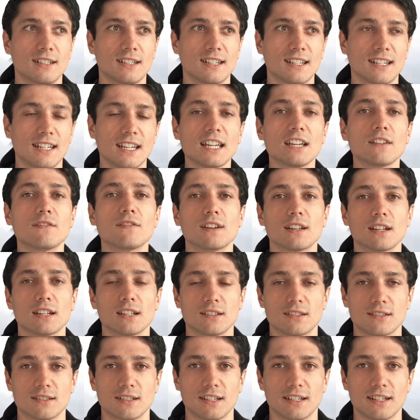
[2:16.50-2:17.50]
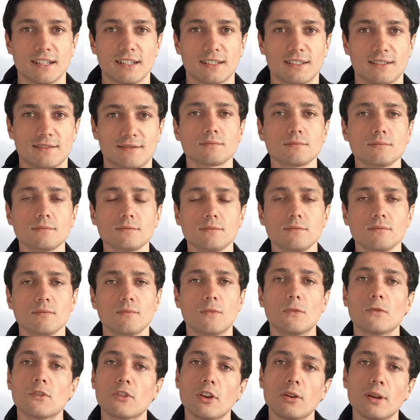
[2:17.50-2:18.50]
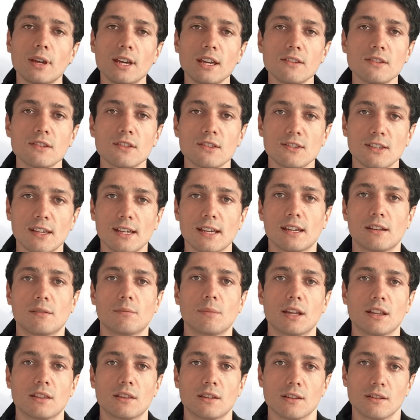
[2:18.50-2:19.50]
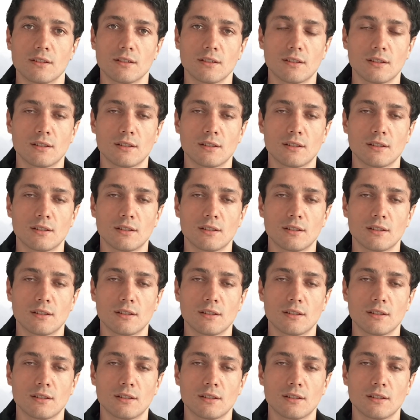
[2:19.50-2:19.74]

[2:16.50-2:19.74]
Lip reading: effortlessly. So here's a second method